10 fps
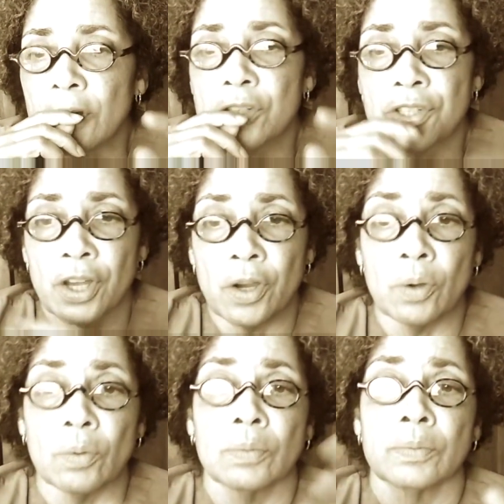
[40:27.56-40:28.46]

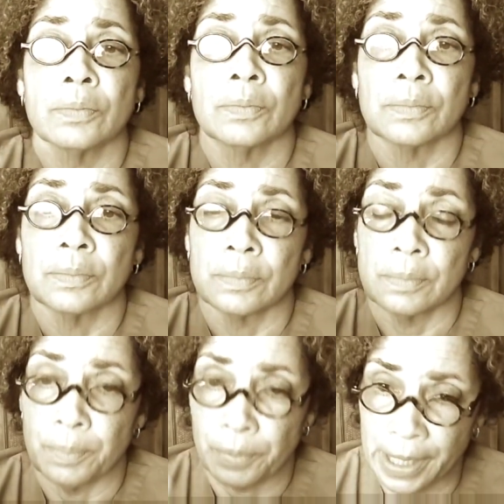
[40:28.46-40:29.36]
So
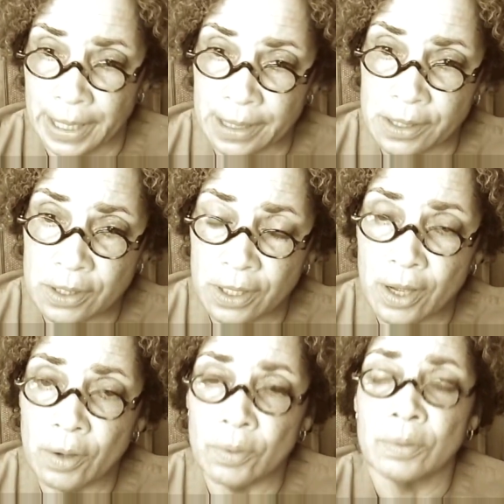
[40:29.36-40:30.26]
Brady is
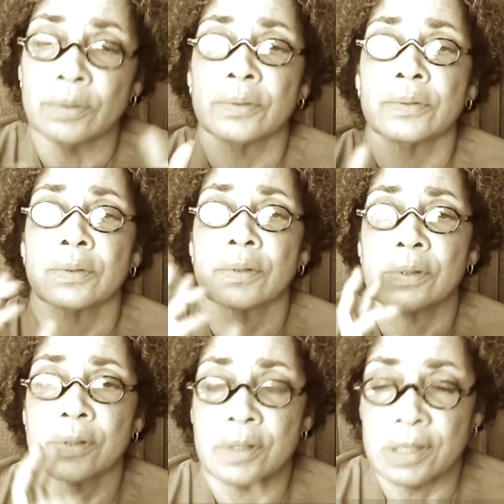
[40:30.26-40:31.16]
slow,
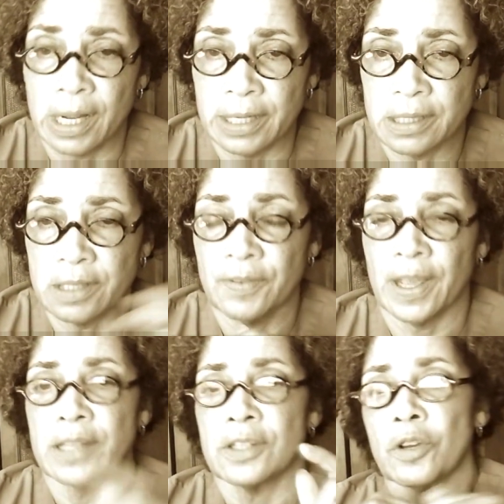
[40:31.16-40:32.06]
sinus is
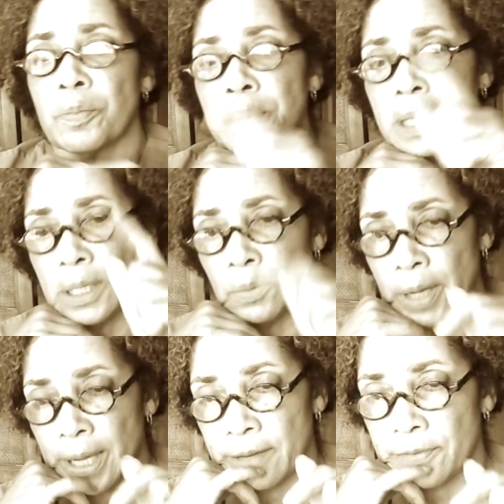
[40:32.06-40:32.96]
fast. So P
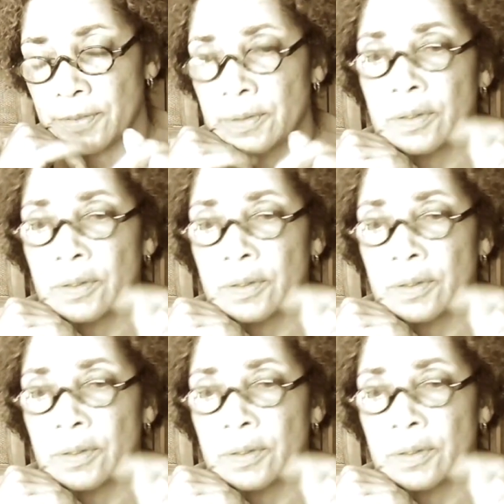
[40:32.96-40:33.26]
wave,